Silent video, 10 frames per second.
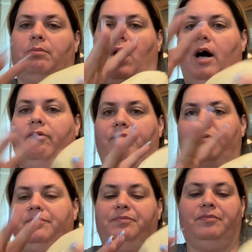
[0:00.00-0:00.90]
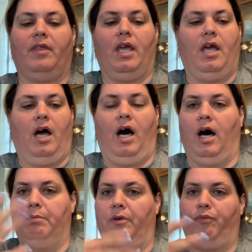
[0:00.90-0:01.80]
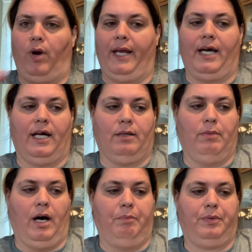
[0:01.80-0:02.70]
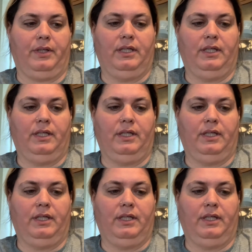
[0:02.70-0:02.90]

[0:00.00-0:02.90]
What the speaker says: off before I cut them up.